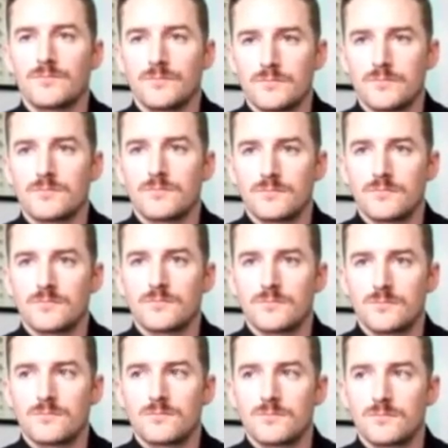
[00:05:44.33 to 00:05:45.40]

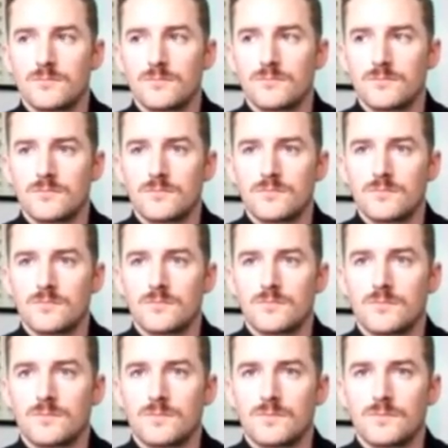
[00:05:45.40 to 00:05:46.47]

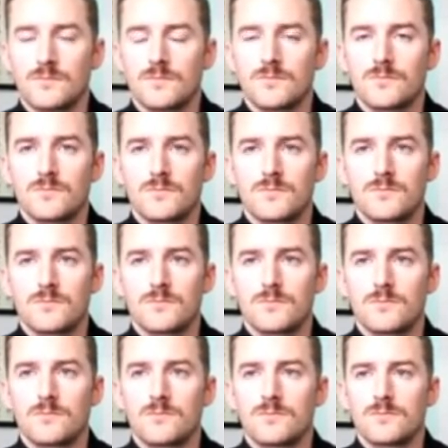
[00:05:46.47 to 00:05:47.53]

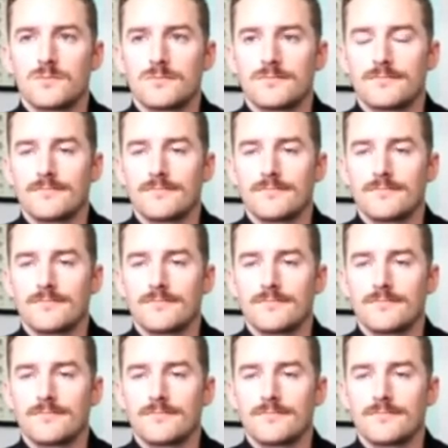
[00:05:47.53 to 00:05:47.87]
(silent)